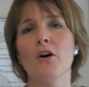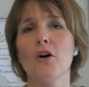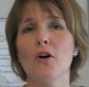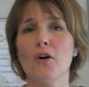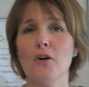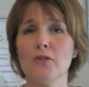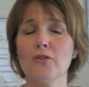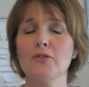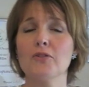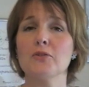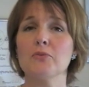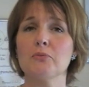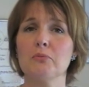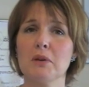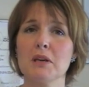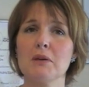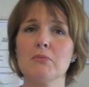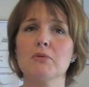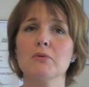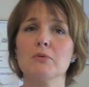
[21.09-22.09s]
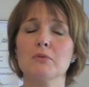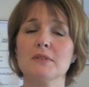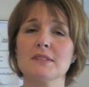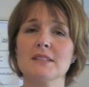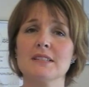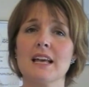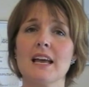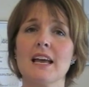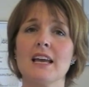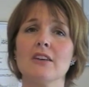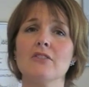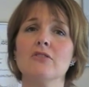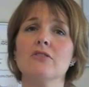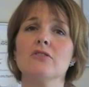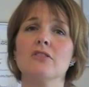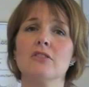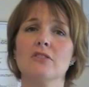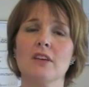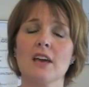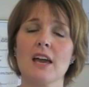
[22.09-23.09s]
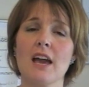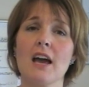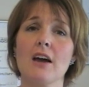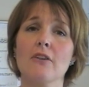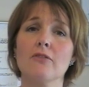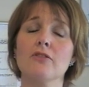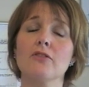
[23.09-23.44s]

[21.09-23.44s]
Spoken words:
often people will say that they have